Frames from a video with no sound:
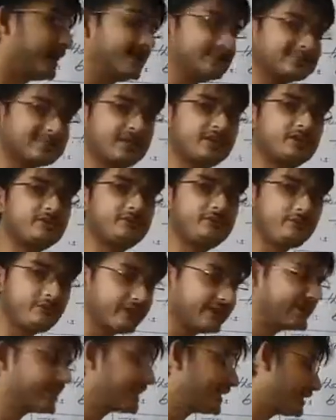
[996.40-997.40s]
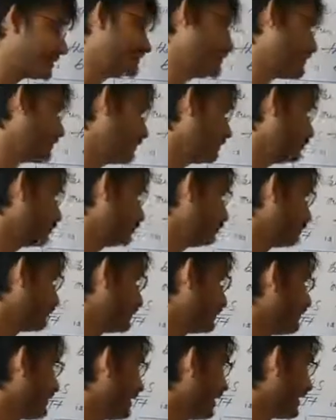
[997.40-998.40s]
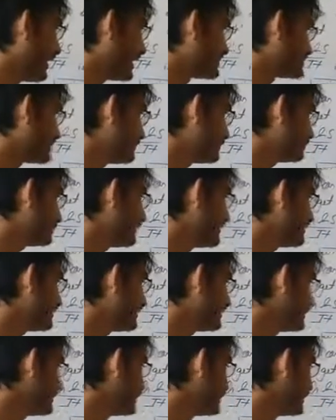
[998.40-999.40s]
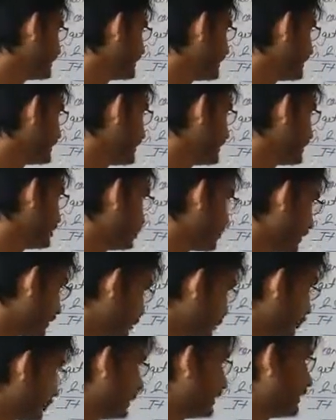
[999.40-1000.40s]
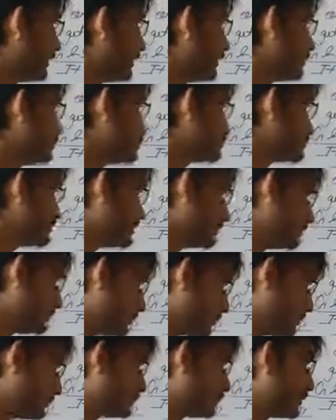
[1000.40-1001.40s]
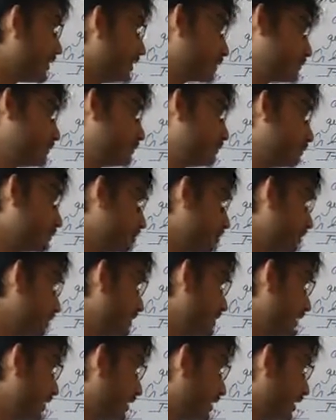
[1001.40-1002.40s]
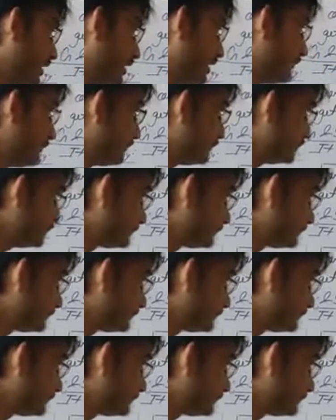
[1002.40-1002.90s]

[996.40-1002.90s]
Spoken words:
It is kind of a very classic kind of example what we use in production possibility curve.